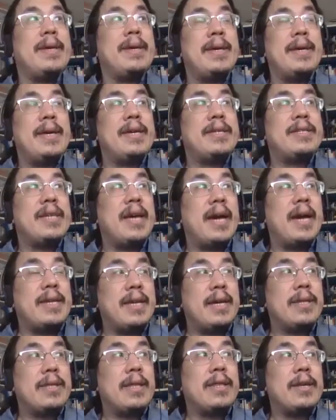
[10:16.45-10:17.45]
is the
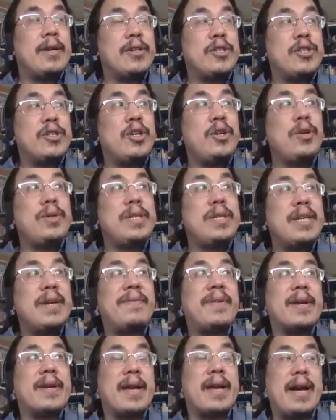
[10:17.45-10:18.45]
idea that there are two
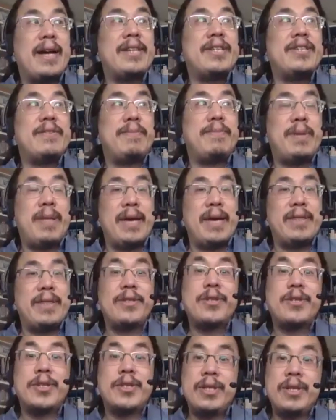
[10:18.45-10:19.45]
different kinds of play.
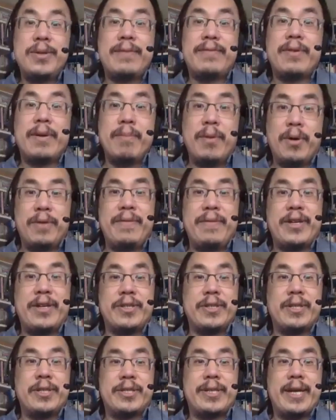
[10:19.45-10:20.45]
These are two different
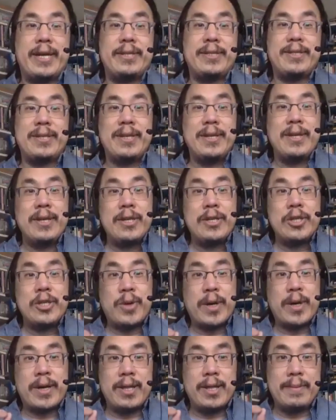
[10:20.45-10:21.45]
motivational states.
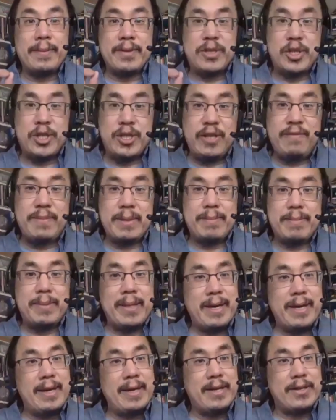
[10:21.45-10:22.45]
So I call them achievement
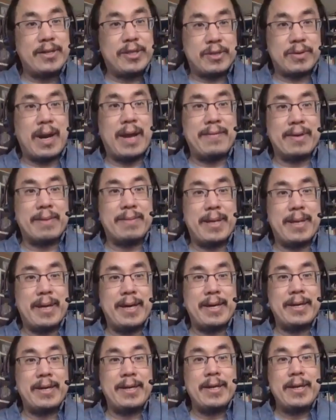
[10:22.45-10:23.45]
play and striving
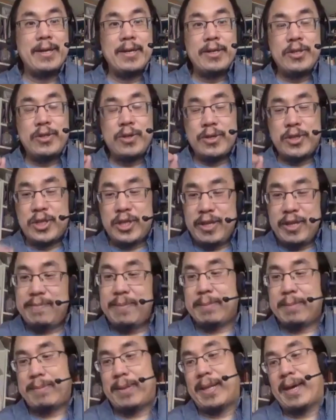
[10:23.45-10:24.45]
play. So
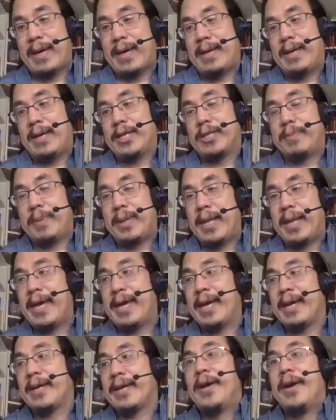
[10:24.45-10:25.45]
achievement play is
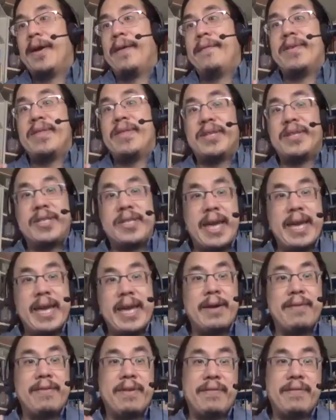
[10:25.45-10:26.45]
playing for the sake
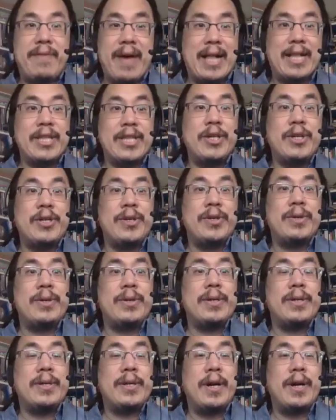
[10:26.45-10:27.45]
of the value
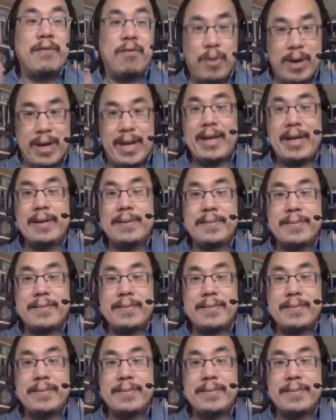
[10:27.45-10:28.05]
of winning,